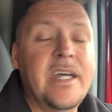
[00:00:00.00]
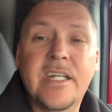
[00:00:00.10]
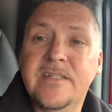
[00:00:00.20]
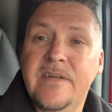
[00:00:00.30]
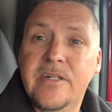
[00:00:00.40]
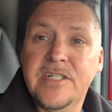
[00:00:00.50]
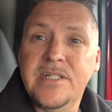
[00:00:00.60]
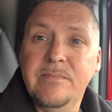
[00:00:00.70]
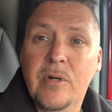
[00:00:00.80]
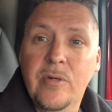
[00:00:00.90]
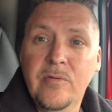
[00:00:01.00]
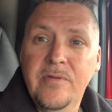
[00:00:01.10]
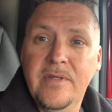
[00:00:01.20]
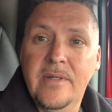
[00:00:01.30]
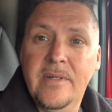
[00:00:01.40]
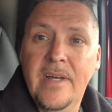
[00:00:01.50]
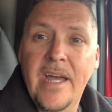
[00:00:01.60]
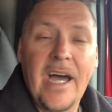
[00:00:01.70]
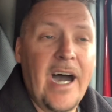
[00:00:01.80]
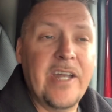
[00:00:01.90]
It is very smooth.
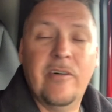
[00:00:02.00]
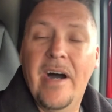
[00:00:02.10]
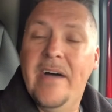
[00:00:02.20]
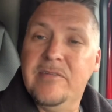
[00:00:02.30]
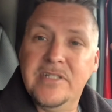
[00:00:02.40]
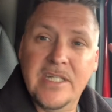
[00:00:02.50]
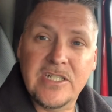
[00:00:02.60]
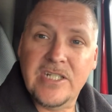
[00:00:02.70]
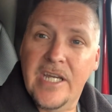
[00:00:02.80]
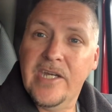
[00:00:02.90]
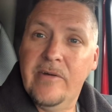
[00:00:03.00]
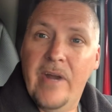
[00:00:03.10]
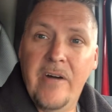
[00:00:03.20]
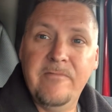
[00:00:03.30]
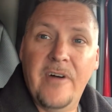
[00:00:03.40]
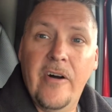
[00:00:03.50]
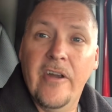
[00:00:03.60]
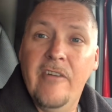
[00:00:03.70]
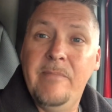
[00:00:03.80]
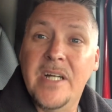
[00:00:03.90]
I don't have shit shaking around falling
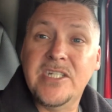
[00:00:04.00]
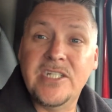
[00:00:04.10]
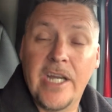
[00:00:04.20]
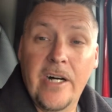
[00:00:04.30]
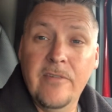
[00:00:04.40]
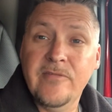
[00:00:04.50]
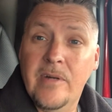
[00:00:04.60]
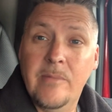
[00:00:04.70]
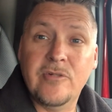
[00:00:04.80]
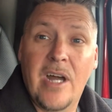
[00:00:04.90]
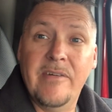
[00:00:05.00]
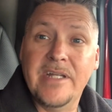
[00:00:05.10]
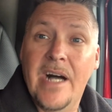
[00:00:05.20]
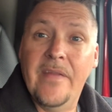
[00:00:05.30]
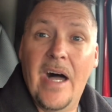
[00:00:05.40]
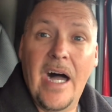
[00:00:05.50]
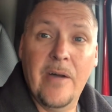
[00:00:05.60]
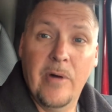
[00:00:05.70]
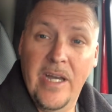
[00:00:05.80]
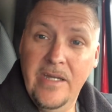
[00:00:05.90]
off my shelves when I'm driving down the
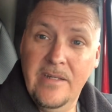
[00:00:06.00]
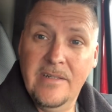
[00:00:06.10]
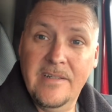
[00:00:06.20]
highway.